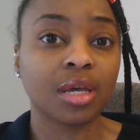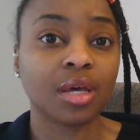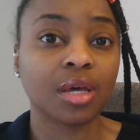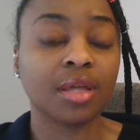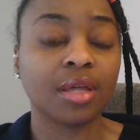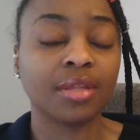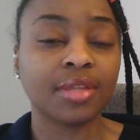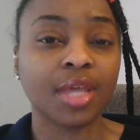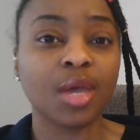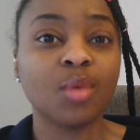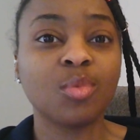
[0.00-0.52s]

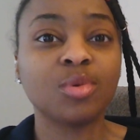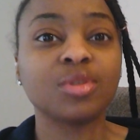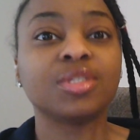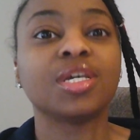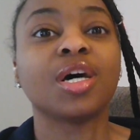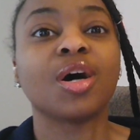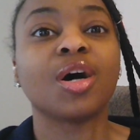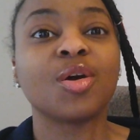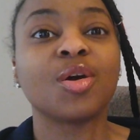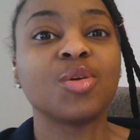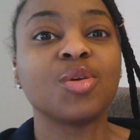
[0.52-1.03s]
they will
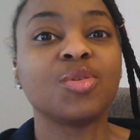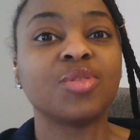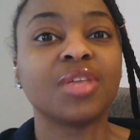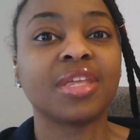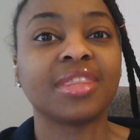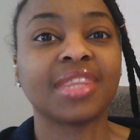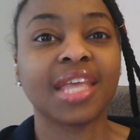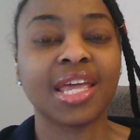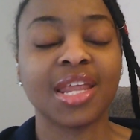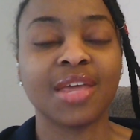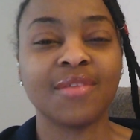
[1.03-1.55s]
tell you that
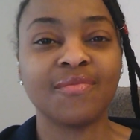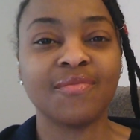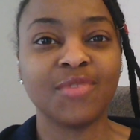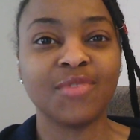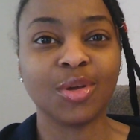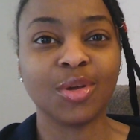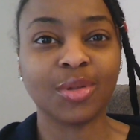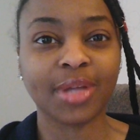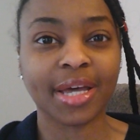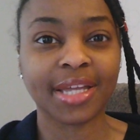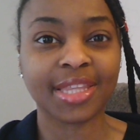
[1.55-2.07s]
they didn't
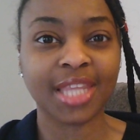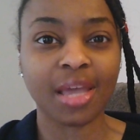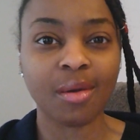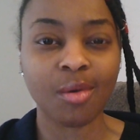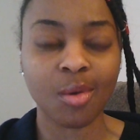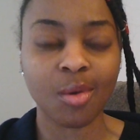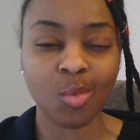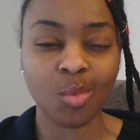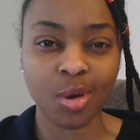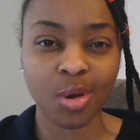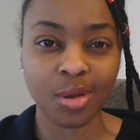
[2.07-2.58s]
feel like they
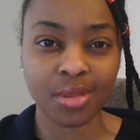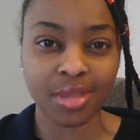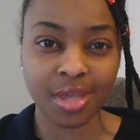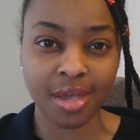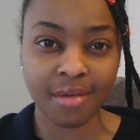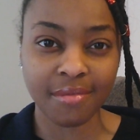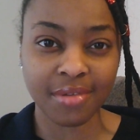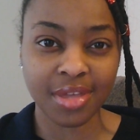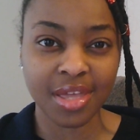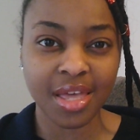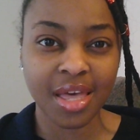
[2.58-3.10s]
were worthy of
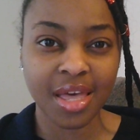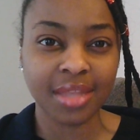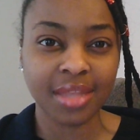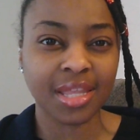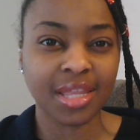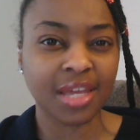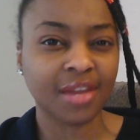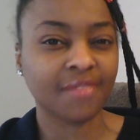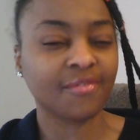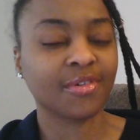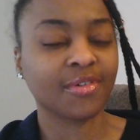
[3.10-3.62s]
it. They
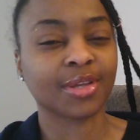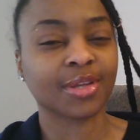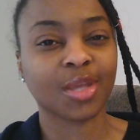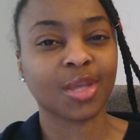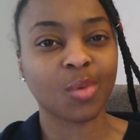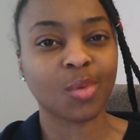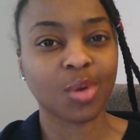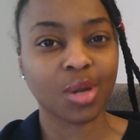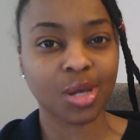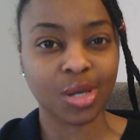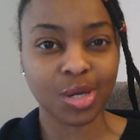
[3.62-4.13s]
didn't feel like they
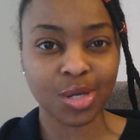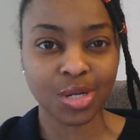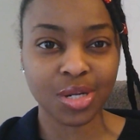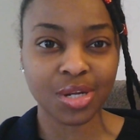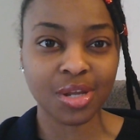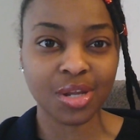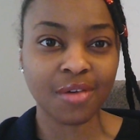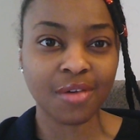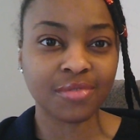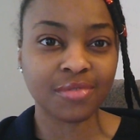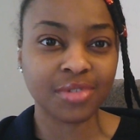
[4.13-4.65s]
were good
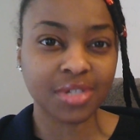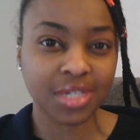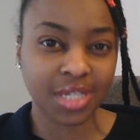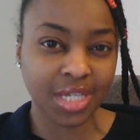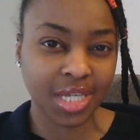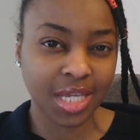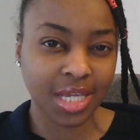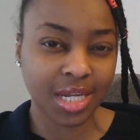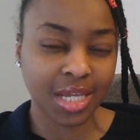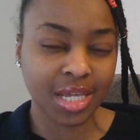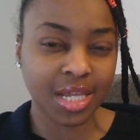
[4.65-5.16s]
enough to
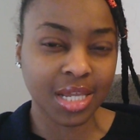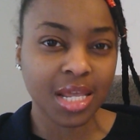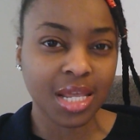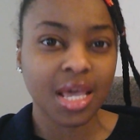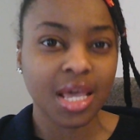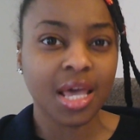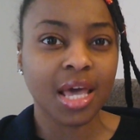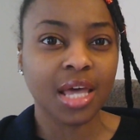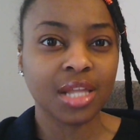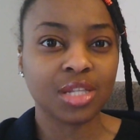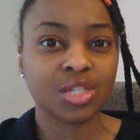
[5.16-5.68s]
get it.
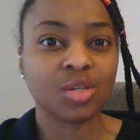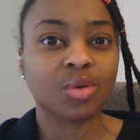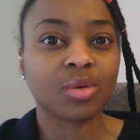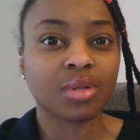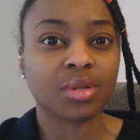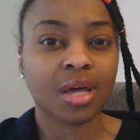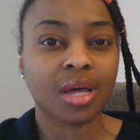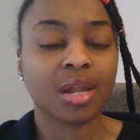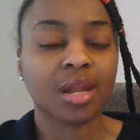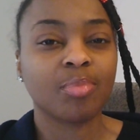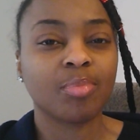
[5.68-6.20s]
And so a
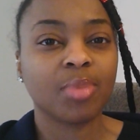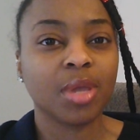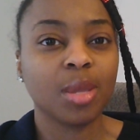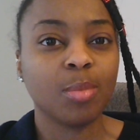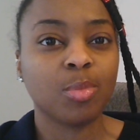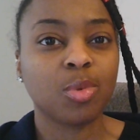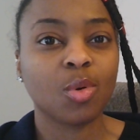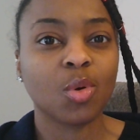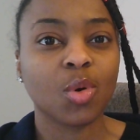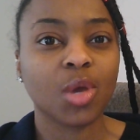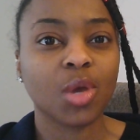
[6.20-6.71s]
lot of
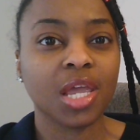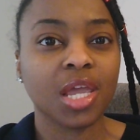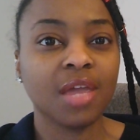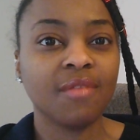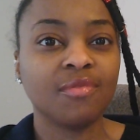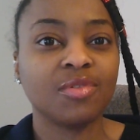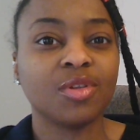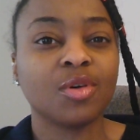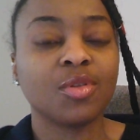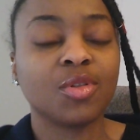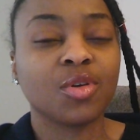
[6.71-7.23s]
people,
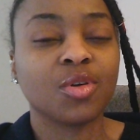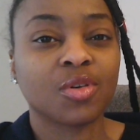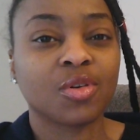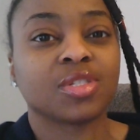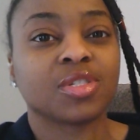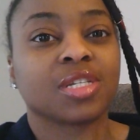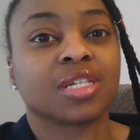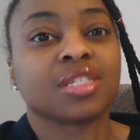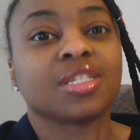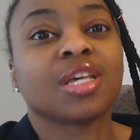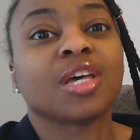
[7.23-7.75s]
even though they're
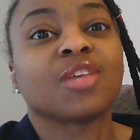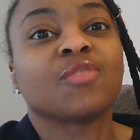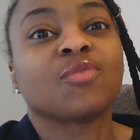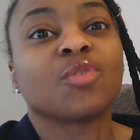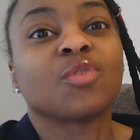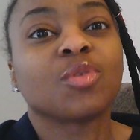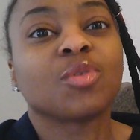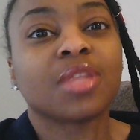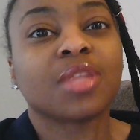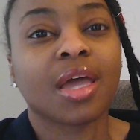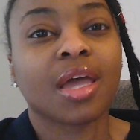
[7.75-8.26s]

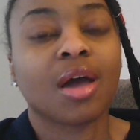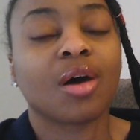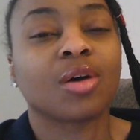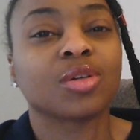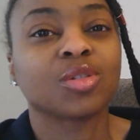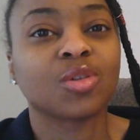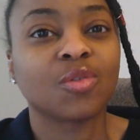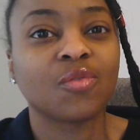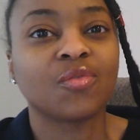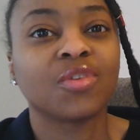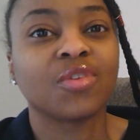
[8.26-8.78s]
successful, they
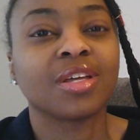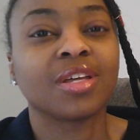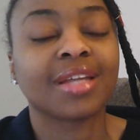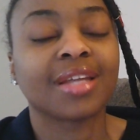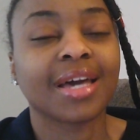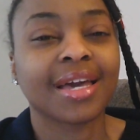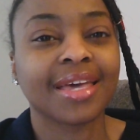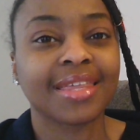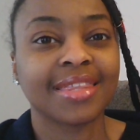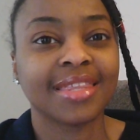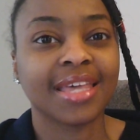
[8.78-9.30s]
also feel
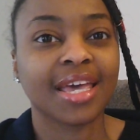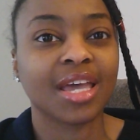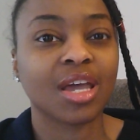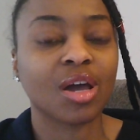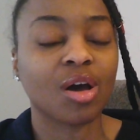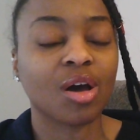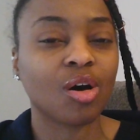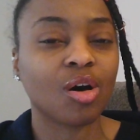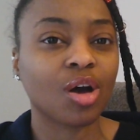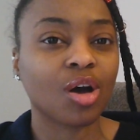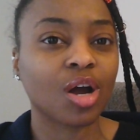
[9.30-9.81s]
like they
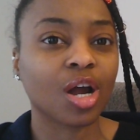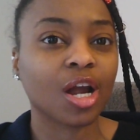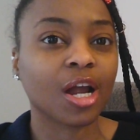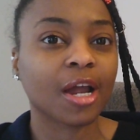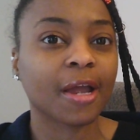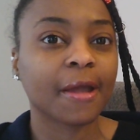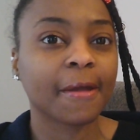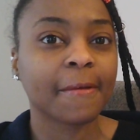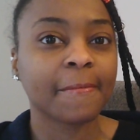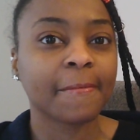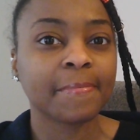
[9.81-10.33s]
are
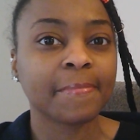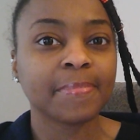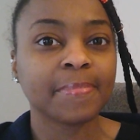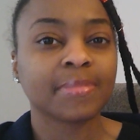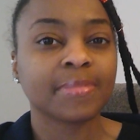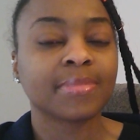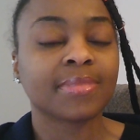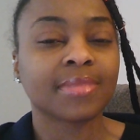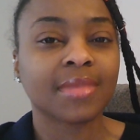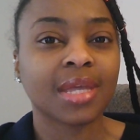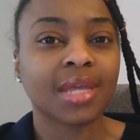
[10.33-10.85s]

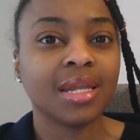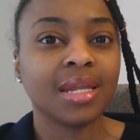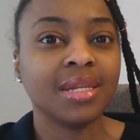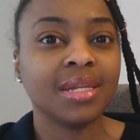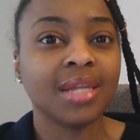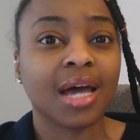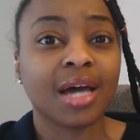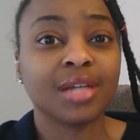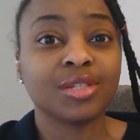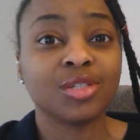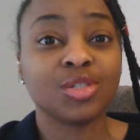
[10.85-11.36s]

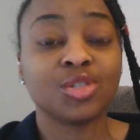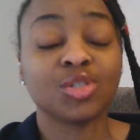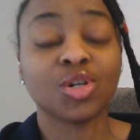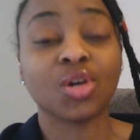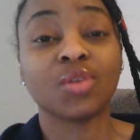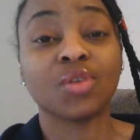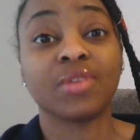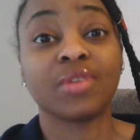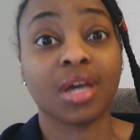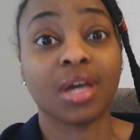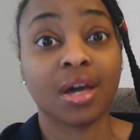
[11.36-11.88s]
not
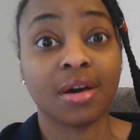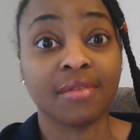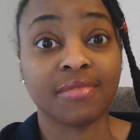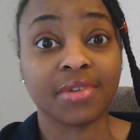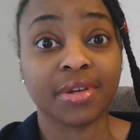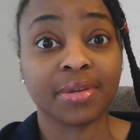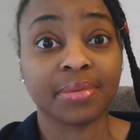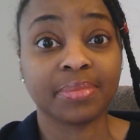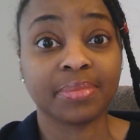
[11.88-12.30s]
deserving of it.